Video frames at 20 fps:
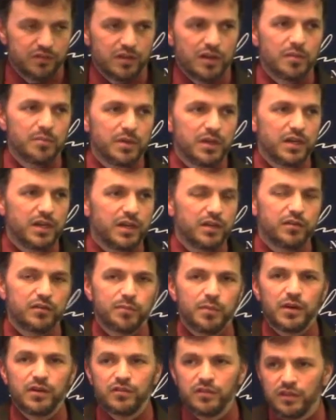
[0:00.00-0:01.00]
coming in,
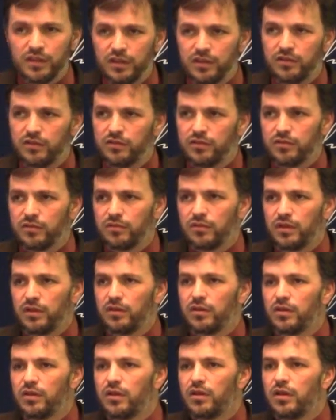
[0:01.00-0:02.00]
especially
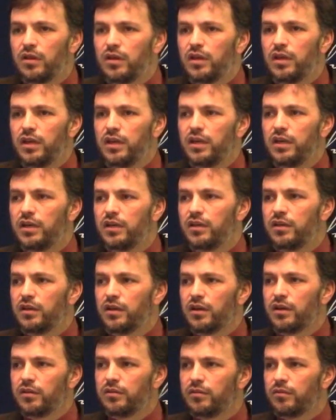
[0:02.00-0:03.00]
in
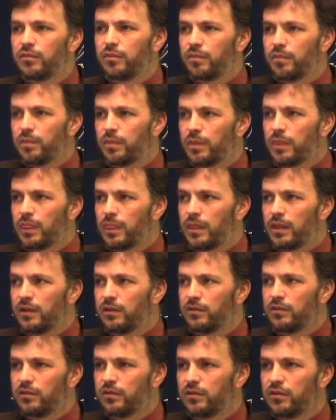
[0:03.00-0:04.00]
uh,
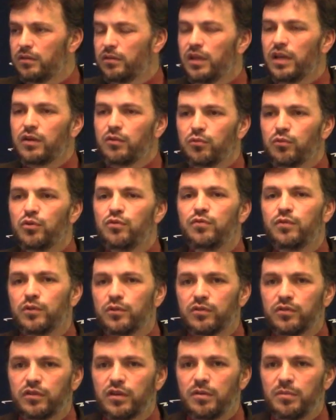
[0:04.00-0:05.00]
like
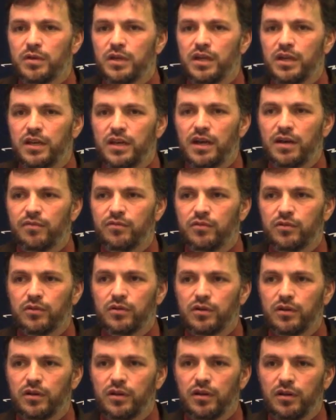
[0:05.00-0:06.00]
roofers coming in
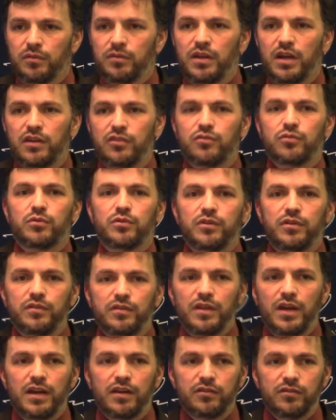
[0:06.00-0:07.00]
after a, a, natural
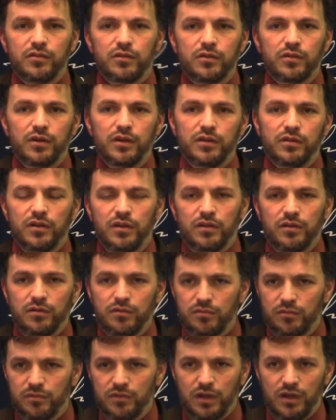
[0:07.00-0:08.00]
disaster and, and,
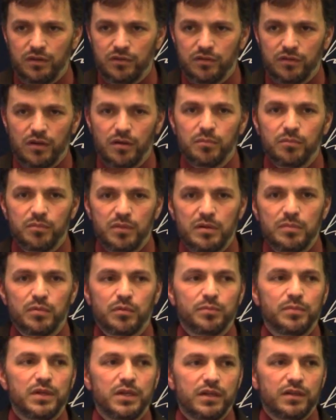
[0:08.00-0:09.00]
and some people
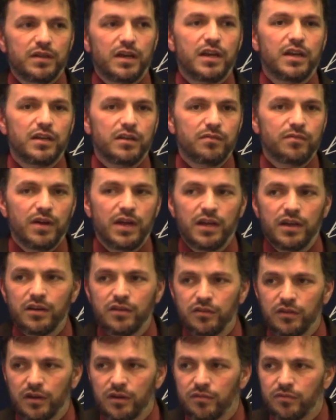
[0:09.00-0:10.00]
being taken
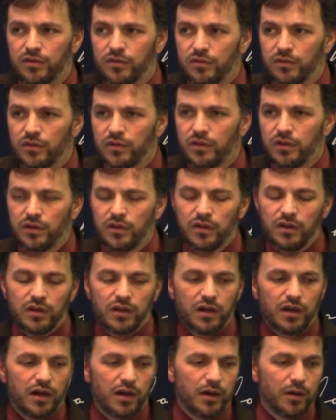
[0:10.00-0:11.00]
advantage of it.
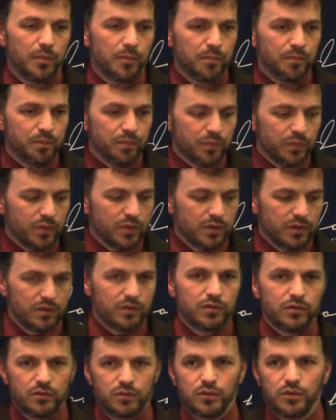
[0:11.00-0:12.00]
Um,
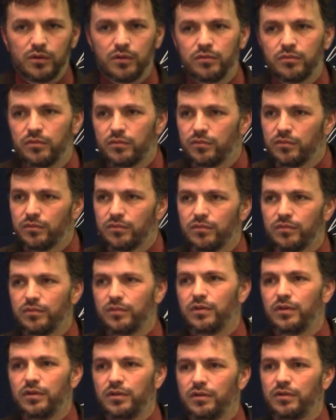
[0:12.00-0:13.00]
or,
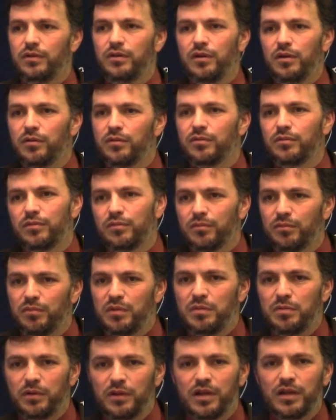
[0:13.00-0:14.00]
you know,
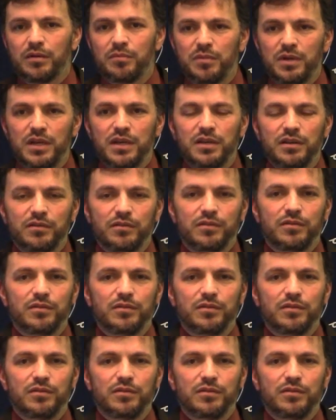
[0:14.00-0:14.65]
people like me